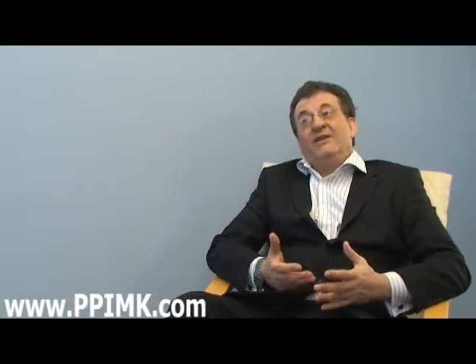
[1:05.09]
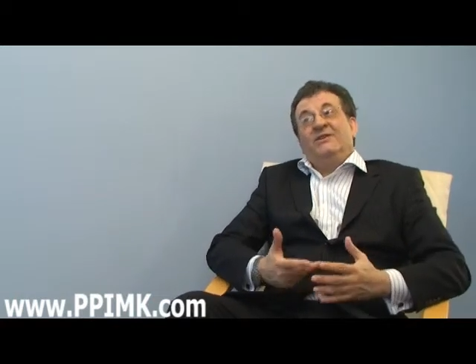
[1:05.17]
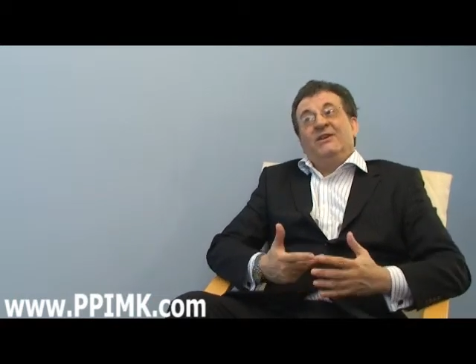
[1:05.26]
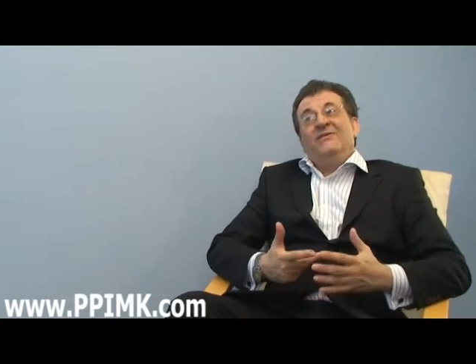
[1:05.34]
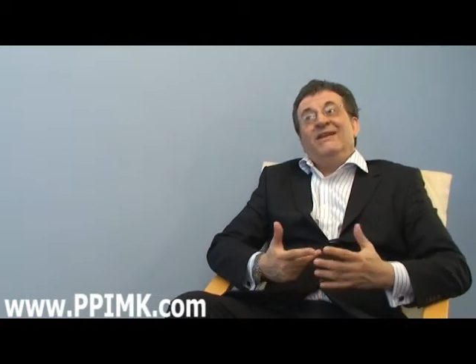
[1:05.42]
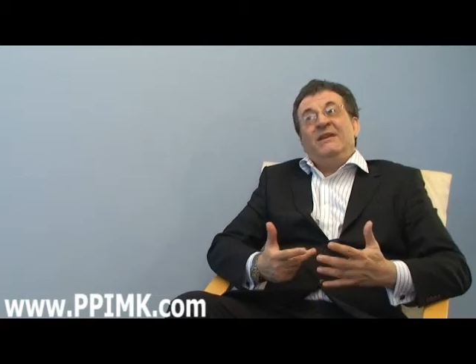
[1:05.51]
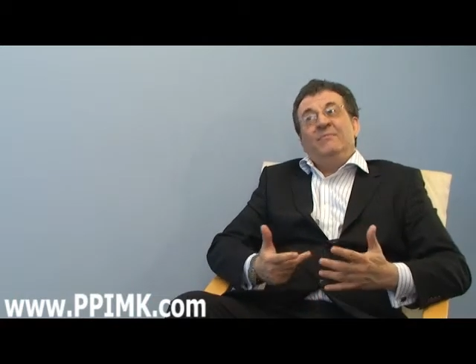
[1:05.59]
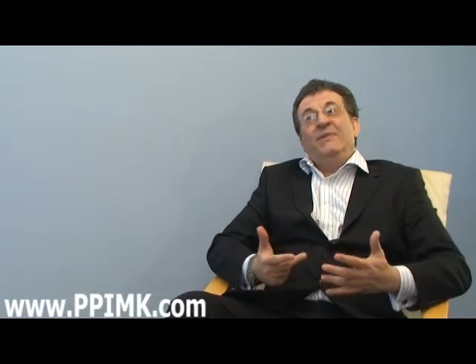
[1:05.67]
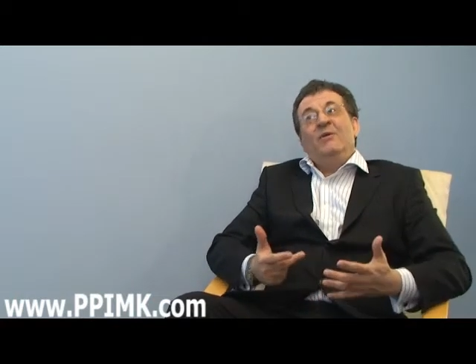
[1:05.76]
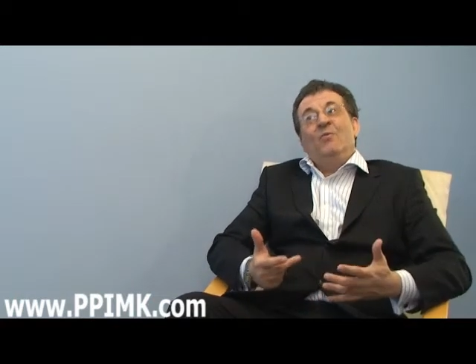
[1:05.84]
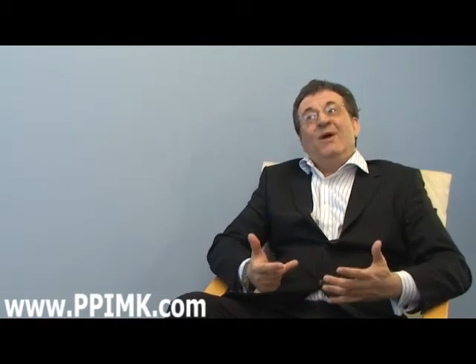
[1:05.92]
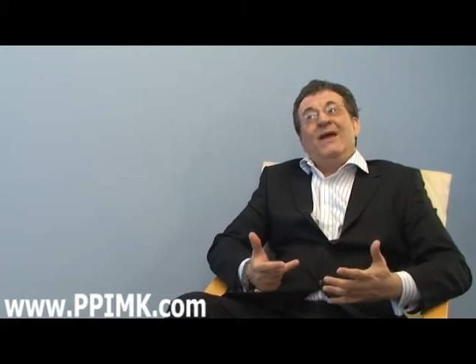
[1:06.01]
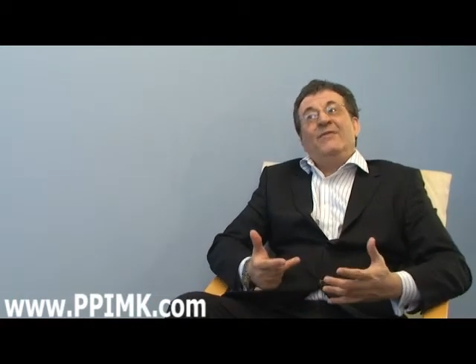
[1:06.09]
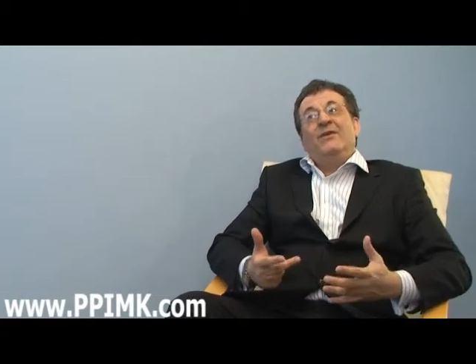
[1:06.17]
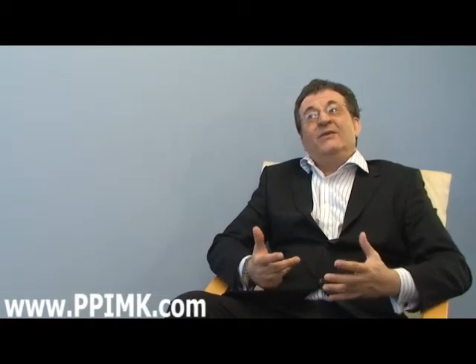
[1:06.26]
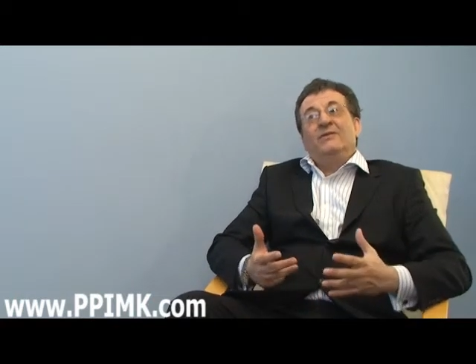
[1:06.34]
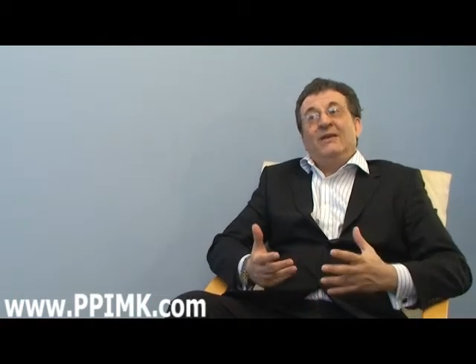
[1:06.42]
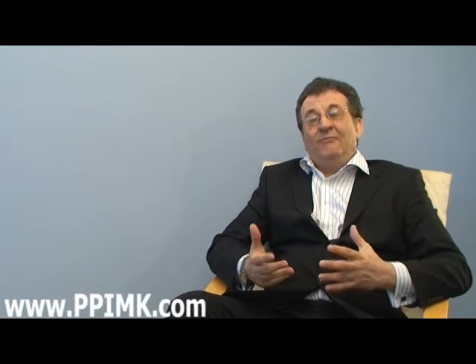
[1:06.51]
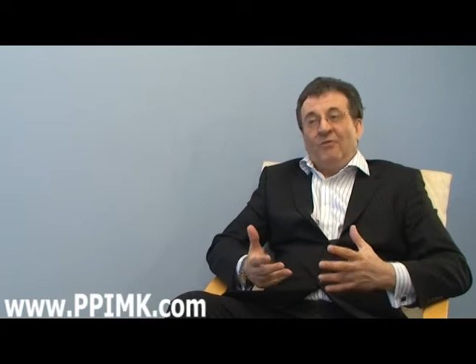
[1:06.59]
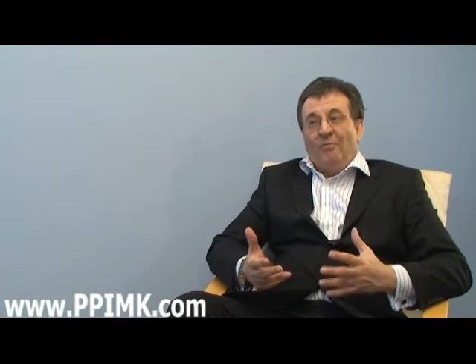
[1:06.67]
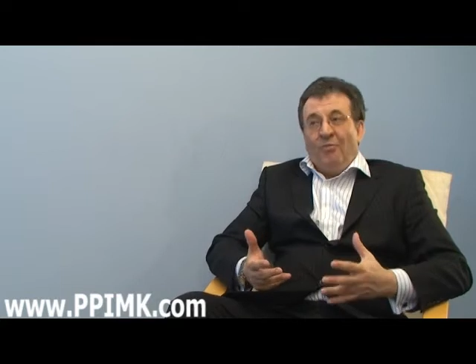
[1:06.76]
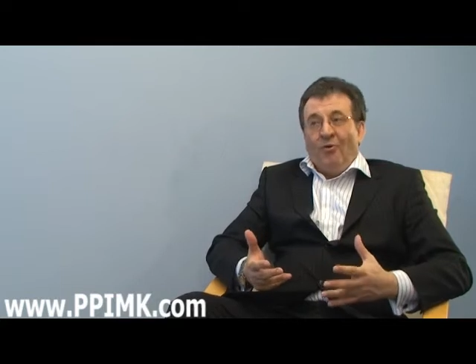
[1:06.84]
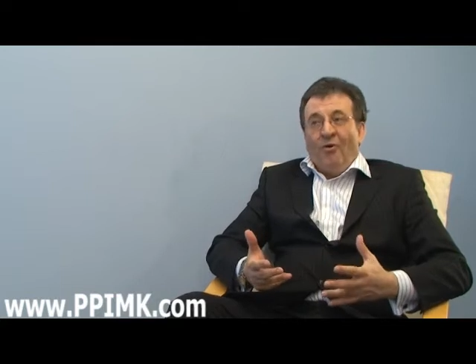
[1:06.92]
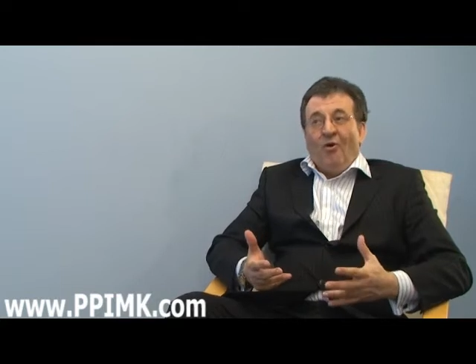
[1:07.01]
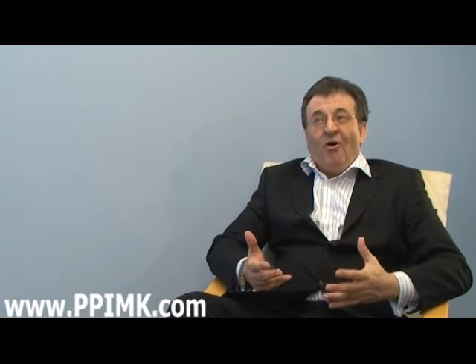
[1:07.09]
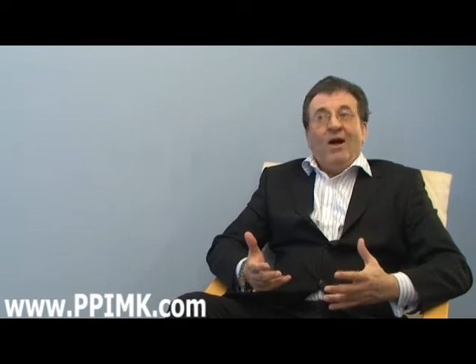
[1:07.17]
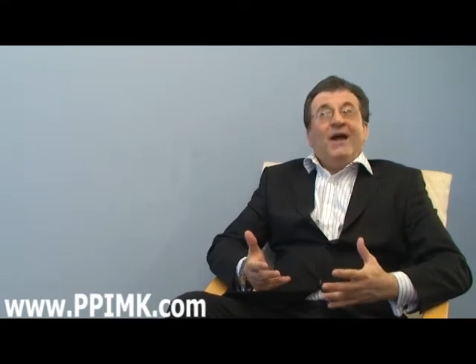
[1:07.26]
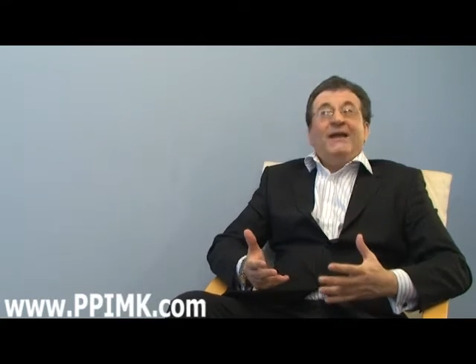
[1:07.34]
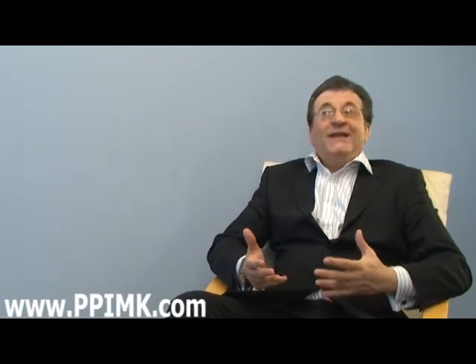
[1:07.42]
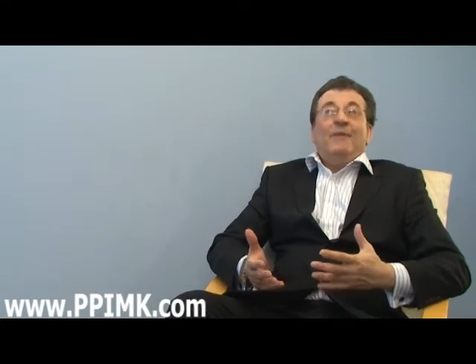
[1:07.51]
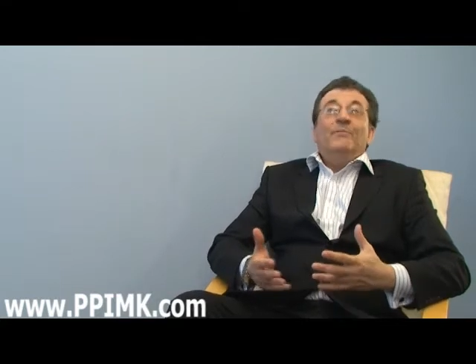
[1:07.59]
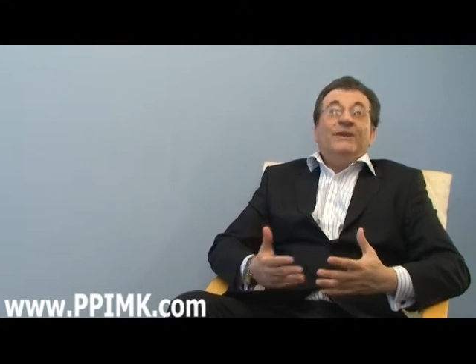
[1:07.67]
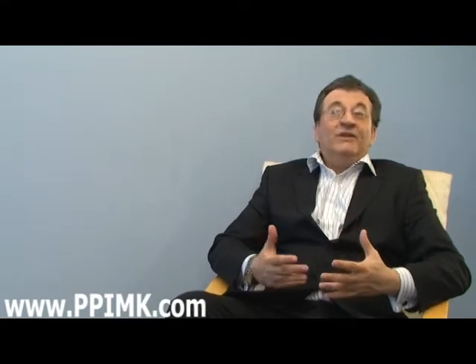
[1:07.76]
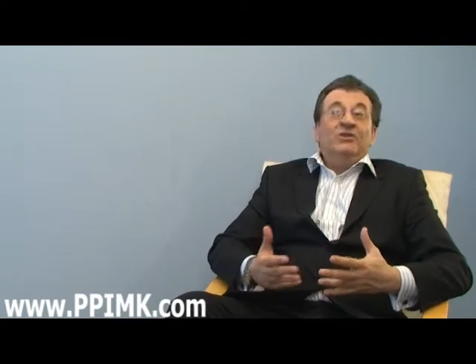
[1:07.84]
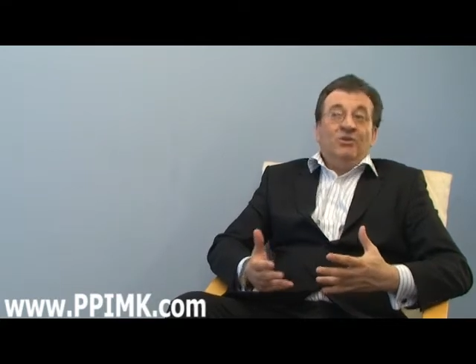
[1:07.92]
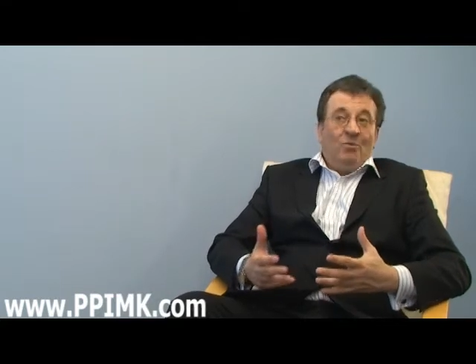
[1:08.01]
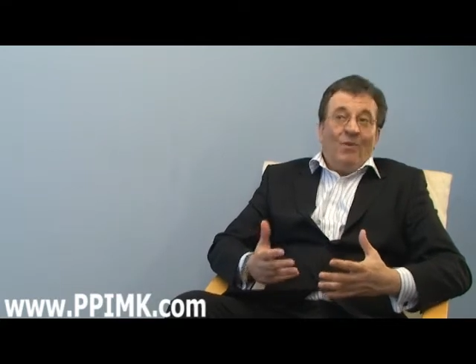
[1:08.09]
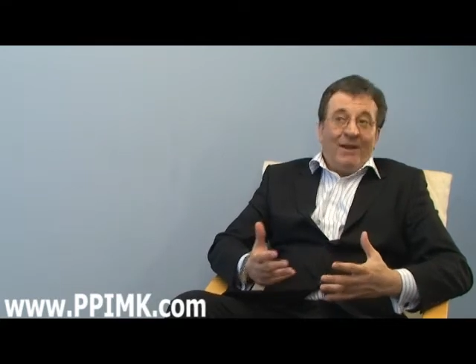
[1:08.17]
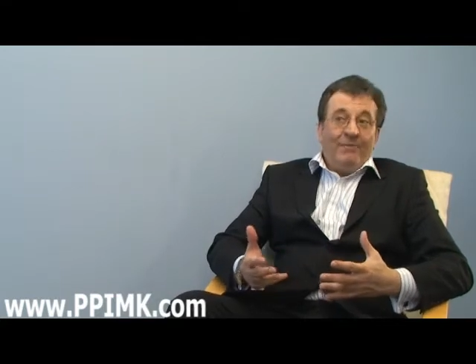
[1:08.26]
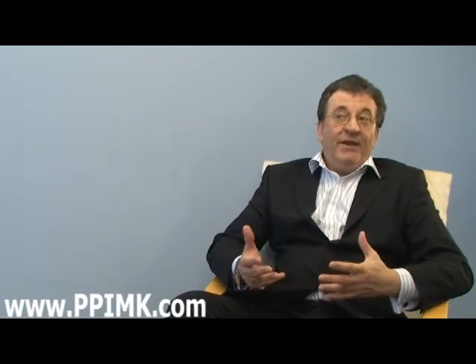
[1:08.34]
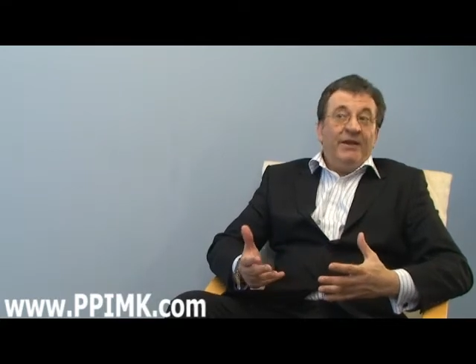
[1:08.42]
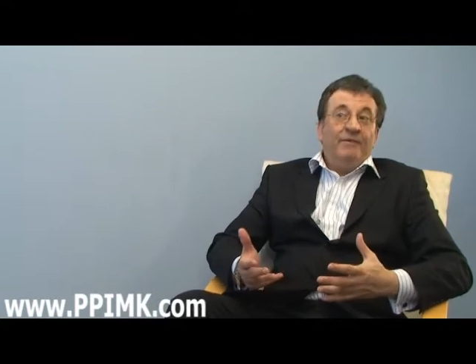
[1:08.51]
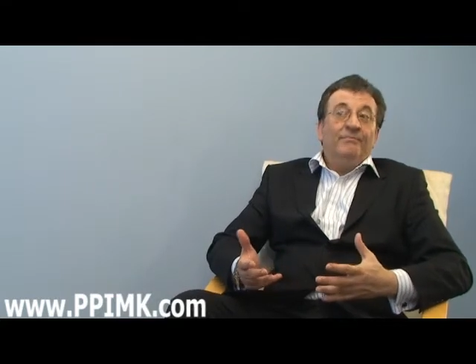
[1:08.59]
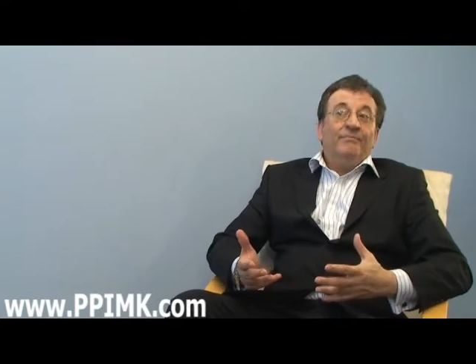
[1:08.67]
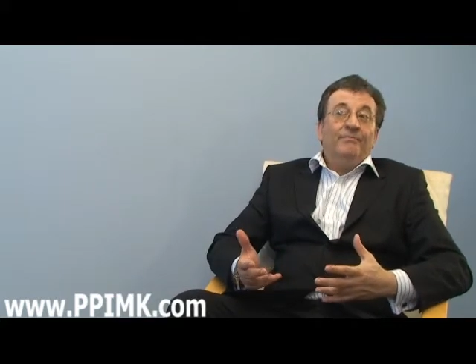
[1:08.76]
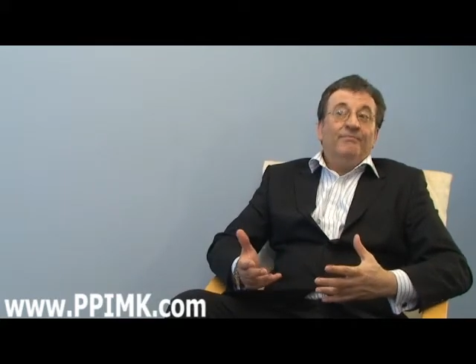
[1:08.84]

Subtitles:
So you need to be aware that rapport can be a two-way medium.